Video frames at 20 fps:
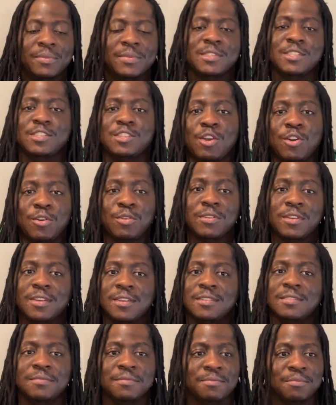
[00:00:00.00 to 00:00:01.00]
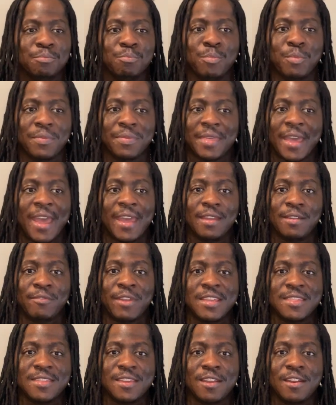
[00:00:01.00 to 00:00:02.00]
so that
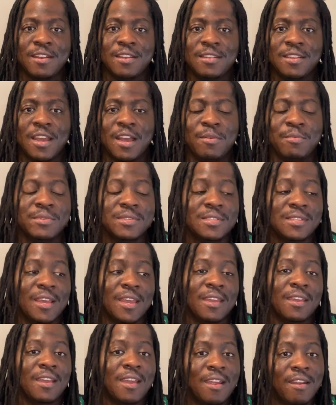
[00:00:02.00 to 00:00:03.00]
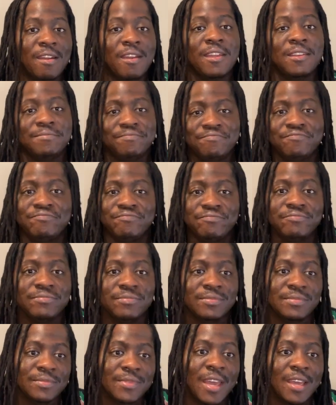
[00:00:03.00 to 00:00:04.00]
right there, I was like, all right,
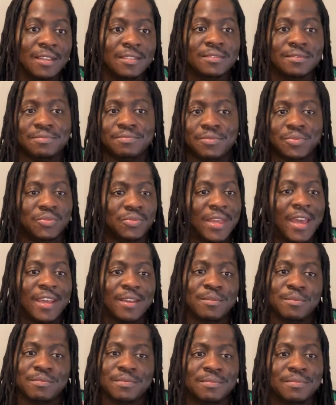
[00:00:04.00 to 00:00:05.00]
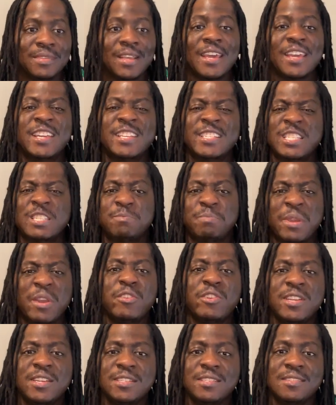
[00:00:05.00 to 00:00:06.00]
that
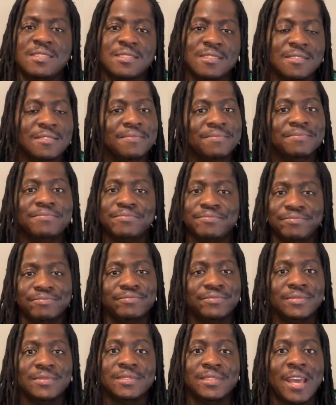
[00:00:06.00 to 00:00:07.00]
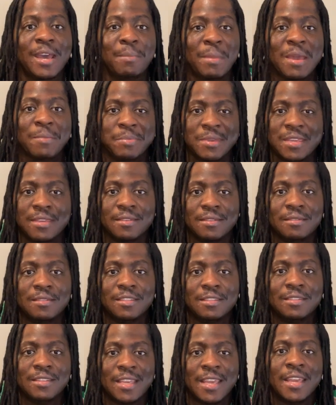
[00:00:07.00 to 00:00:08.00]
experience, that might be
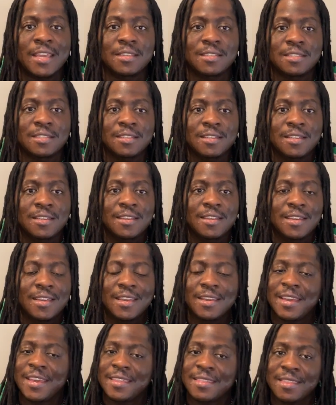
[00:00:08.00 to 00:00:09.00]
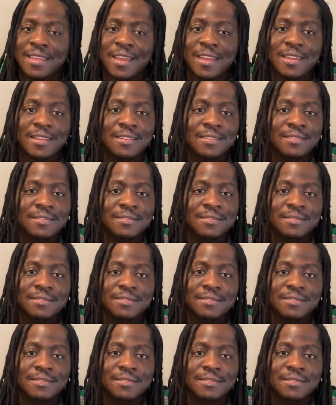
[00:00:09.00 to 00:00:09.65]
it. And then